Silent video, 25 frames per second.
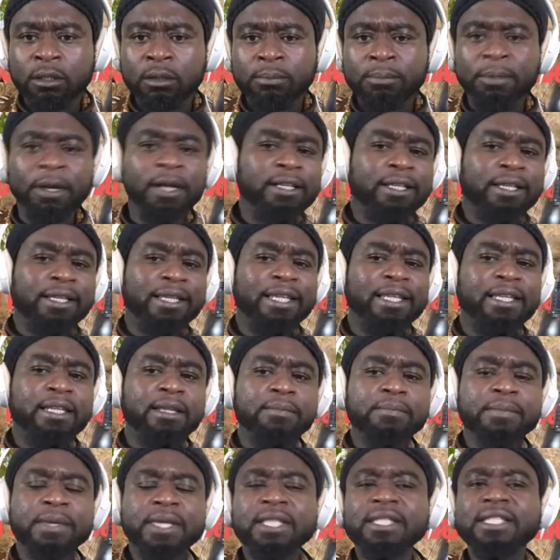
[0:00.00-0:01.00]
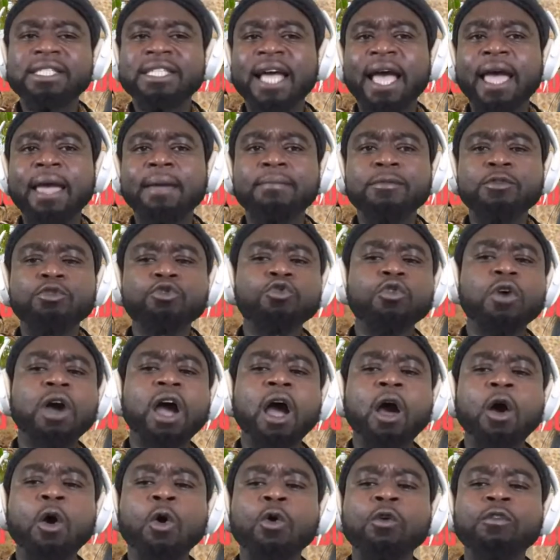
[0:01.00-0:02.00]
But in the meantime, you
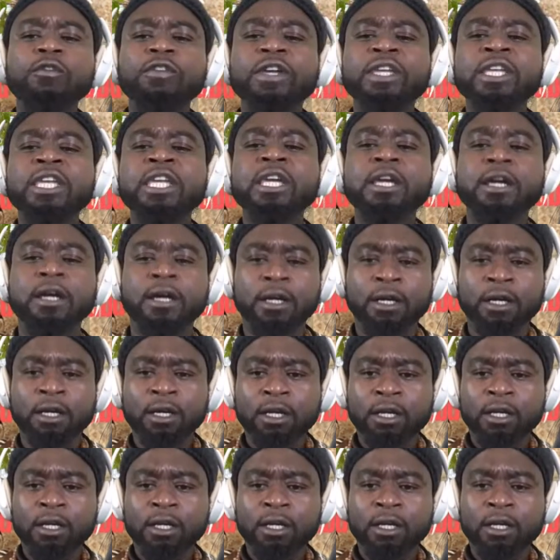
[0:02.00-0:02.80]
are over here